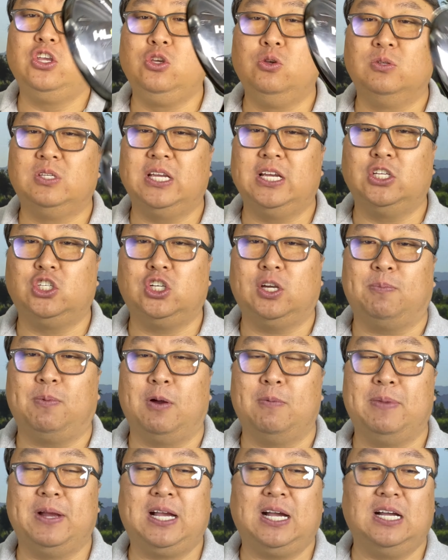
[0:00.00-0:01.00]
using a
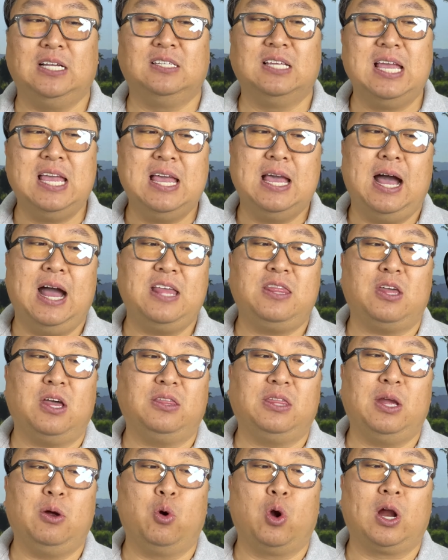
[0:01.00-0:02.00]
chipper because I
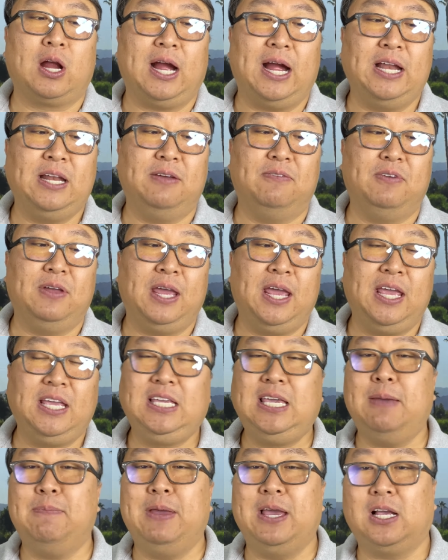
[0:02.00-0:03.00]
thought they were kind of a
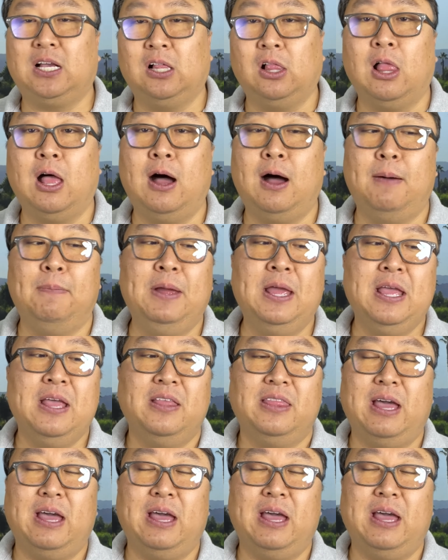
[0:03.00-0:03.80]
gimmick club